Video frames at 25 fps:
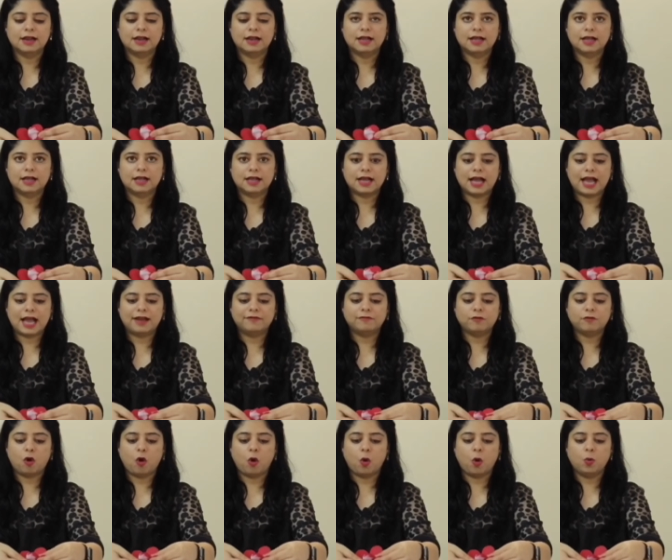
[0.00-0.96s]
I've
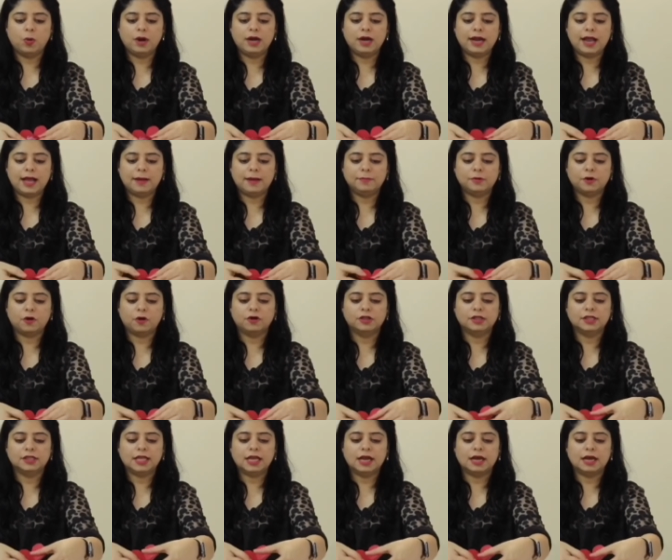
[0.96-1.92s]
overlapped on the
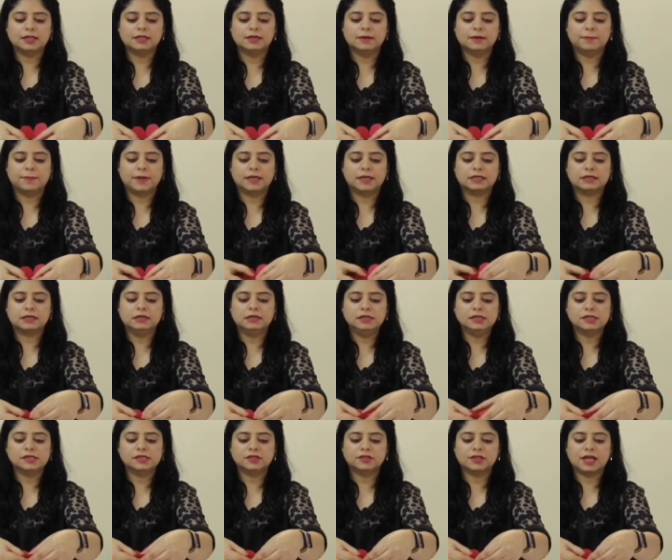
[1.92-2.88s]
other petal so
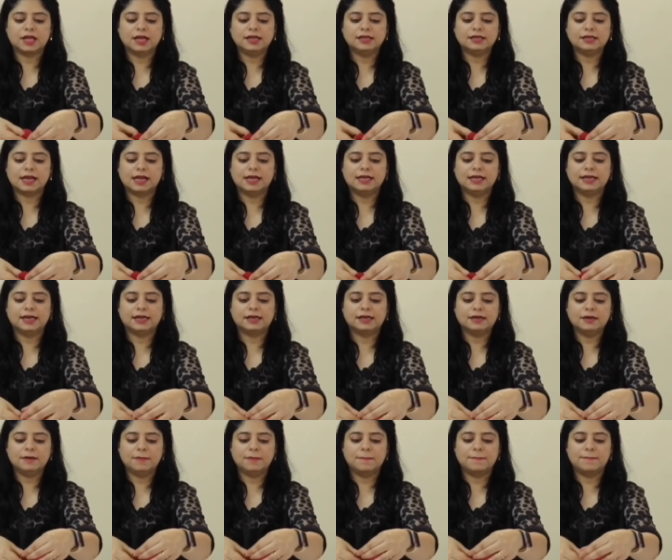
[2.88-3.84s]
that I'll get a
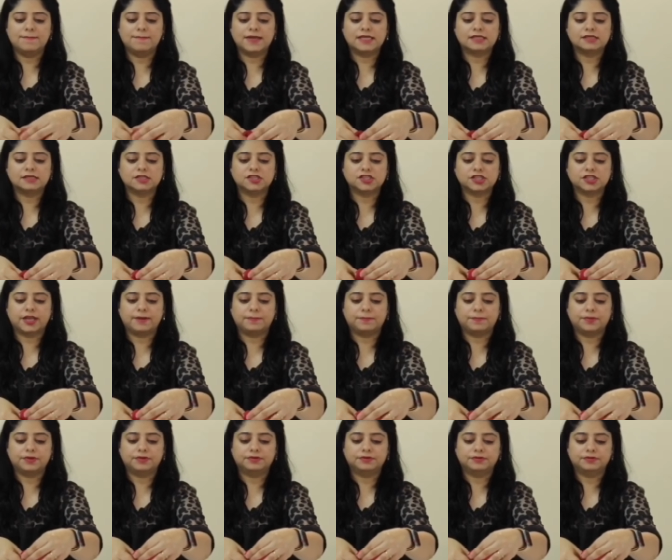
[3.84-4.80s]
better shape.
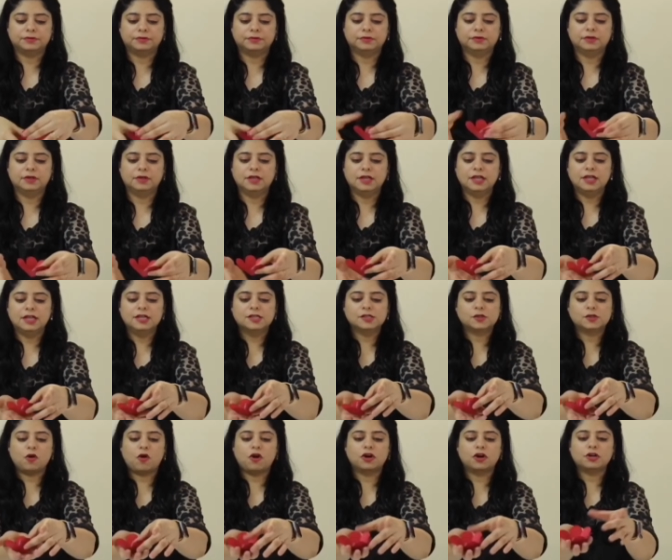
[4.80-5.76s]
So
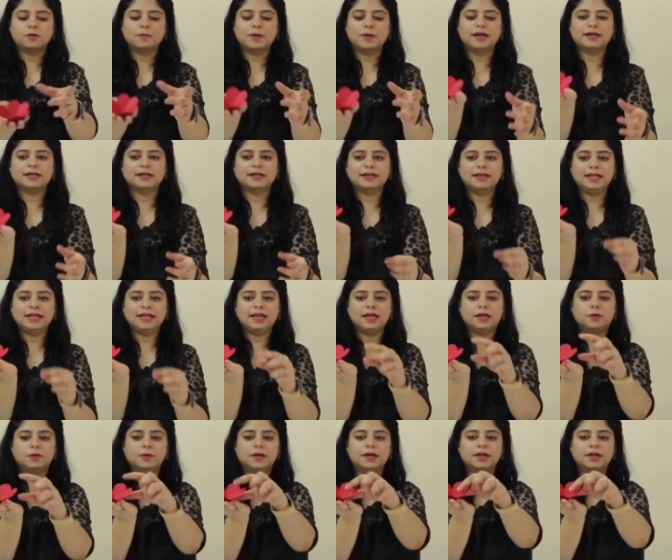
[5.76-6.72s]
automatically it will
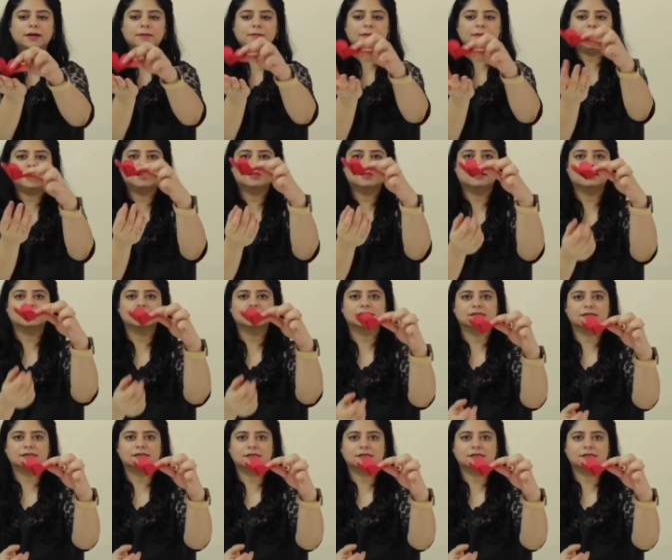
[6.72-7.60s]
come like this.